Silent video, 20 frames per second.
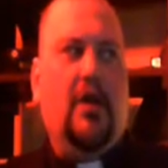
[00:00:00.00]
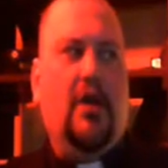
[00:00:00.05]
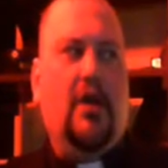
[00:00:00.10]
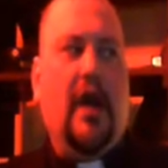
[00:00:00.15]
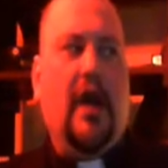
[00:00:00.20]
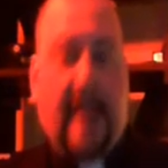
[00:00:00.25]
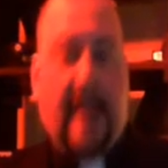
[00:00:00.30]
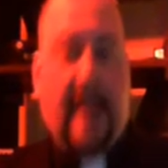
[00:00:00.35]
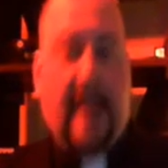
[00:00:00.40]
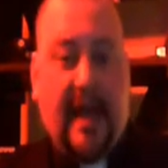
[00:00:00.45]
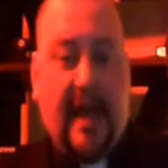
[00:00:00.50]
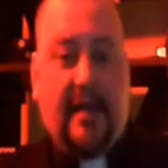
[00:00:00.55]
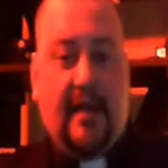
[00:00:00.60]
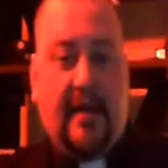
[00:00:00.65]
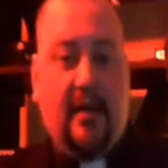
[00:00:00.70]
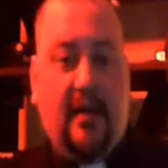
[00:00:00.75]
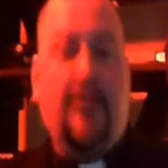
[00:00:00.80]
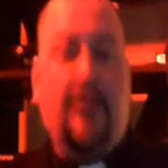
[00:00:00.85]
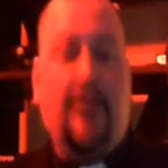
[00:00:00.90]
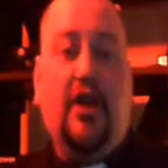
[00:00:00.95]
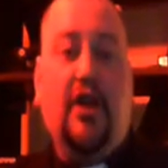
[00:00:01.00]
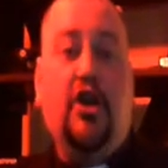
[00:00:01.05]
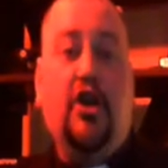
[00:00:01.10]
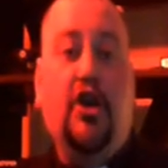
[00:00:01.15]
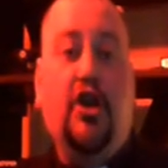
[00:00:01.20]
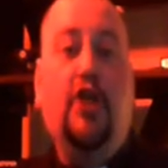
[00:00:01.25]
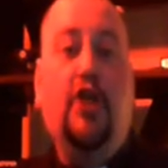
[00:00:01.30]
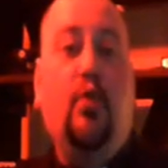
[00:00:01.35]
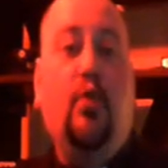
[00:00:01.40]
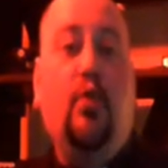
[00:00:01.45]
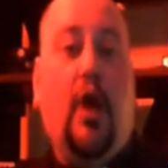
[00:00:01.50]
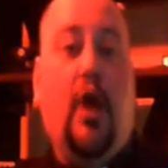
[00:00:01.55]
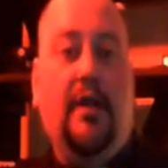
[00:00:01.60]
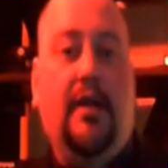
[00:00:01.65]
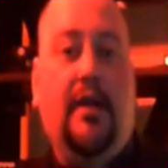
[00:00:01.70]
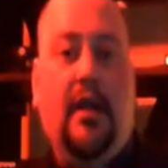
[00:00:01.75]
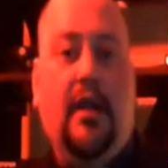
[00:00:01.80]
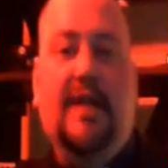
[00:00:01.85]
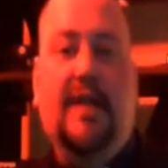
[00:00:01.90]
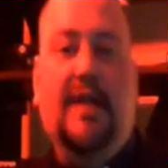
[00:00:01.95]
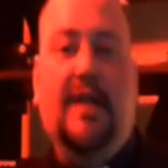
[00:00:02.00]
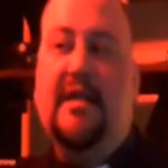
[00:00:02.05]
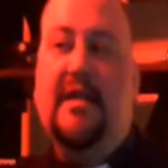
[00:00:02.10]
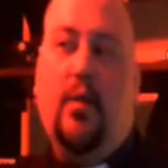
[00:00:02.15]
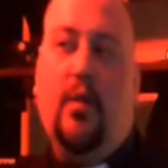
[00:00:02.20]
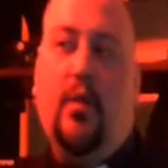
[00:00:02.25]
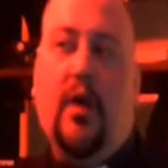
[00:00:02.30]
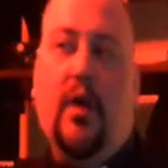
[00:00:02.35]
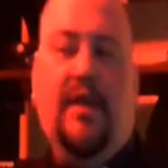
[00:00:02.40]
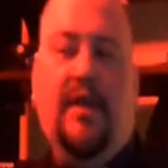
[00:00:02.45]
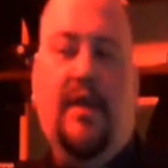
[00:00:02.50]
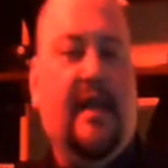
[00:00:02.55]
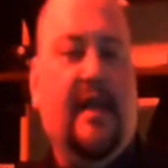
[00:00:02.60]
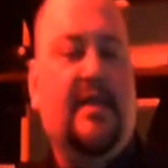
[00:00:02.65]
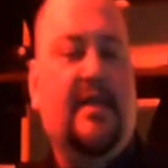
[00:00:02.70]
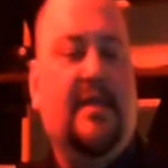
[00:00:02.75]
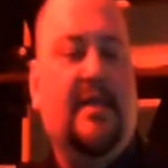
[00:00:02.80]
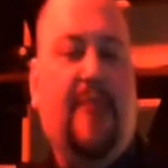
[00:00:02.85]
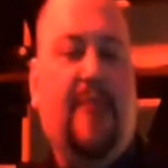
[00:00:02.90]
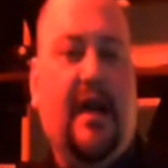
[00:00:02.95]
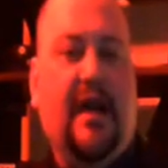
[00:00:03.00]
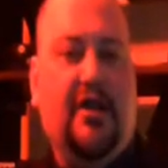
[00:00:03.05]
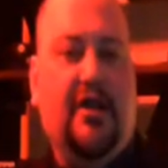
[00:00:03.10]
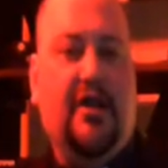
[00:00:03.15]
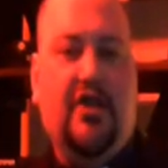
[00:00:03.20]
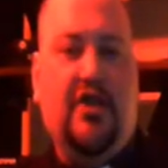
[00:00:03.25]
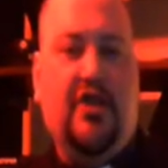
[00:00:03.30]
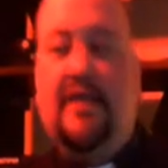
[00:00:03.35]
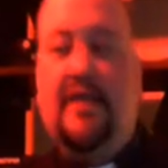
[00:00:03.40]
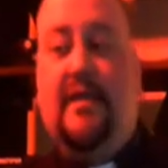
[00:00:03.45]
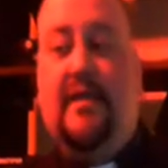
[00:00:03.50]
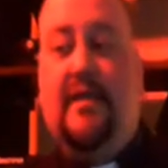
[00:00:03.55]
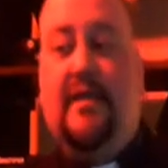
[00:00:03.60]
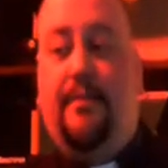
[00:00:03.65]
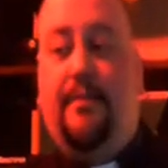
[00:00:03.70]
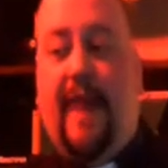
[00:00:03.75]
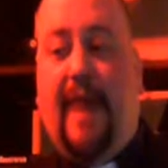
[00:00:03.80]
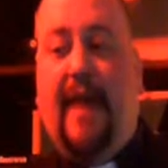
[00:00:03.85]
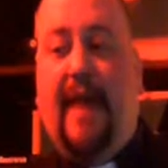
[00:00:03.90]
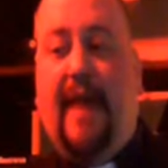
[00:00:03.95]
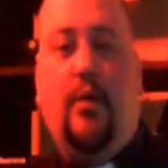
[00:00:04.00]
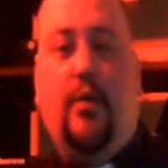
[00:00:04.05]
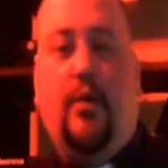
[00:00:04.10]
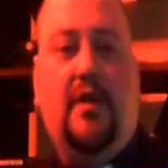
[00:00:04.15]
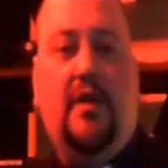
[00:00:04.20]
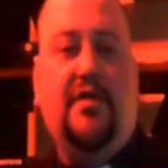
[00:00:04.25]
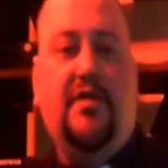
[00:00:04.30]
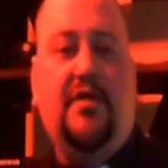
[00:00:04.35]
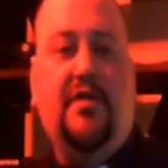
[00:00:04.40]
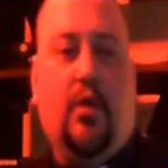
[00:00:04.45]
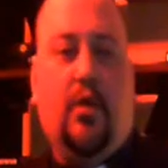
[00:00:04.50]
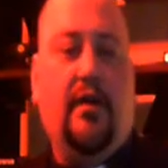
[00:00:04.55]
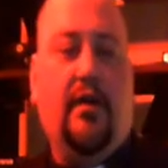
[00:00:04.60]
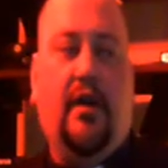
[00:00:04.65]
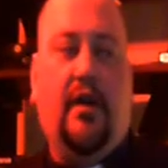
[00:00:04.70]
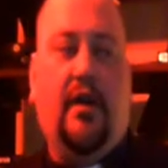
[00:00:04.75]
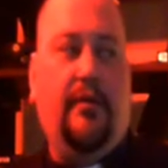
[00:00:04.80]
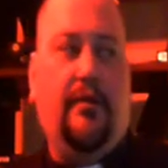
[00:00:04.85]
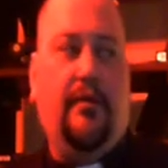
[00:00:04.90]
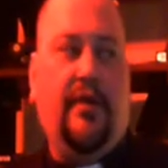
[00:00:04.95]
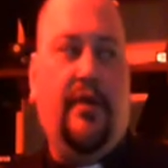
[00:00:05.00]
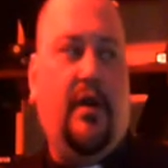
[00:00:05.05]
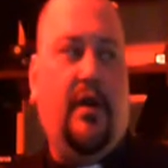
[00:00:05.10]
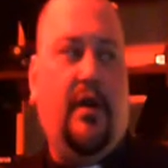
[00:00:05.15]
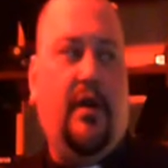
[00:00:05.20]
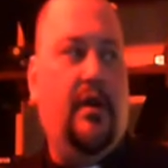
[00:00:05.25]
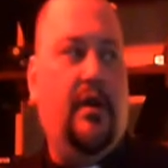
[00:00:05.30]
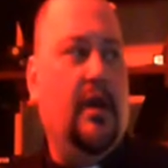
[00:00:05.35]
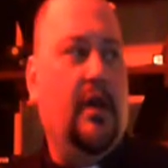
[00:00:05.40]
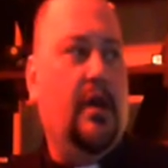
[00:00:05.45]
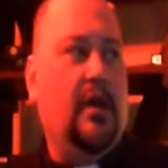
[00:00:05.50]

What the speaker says: Again, the good one is the one that gets punished. It's the bad ones, or the